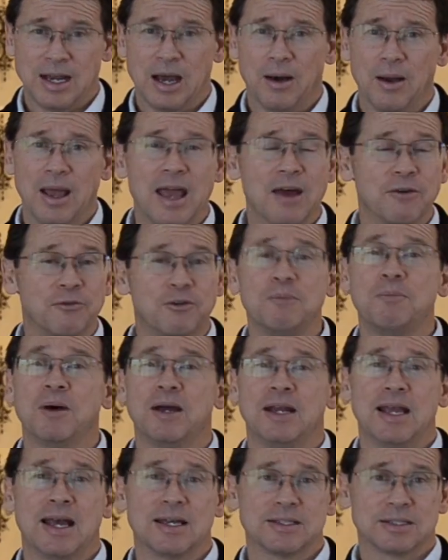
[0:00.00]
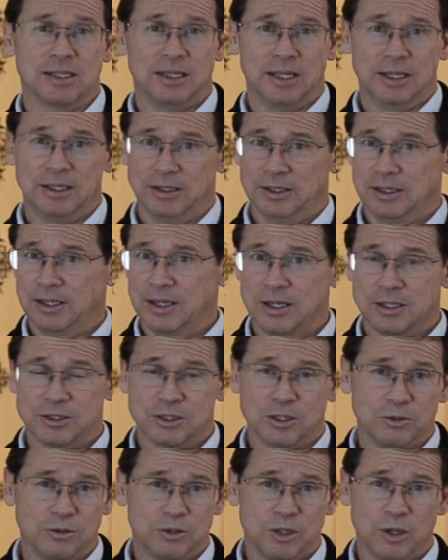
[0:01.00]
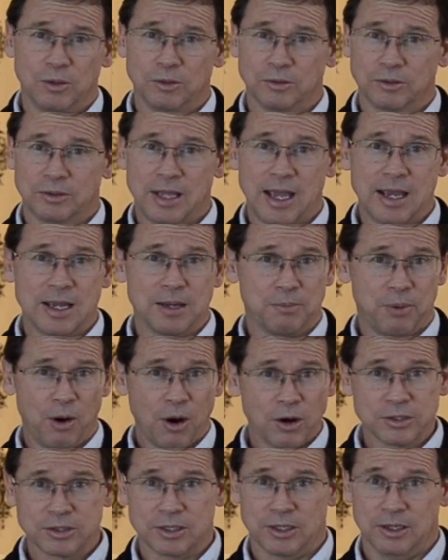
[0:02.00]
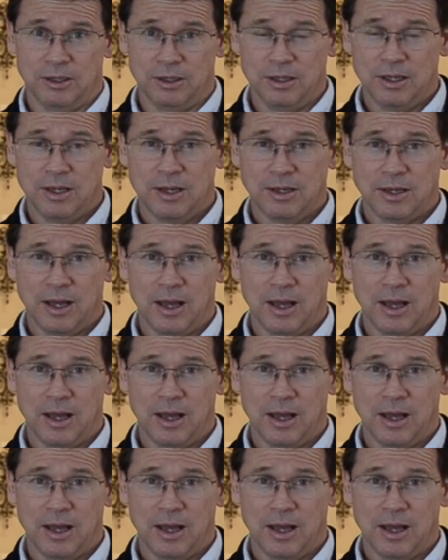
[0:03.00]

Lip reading: Now, everybody has clutter, so don't take it personal.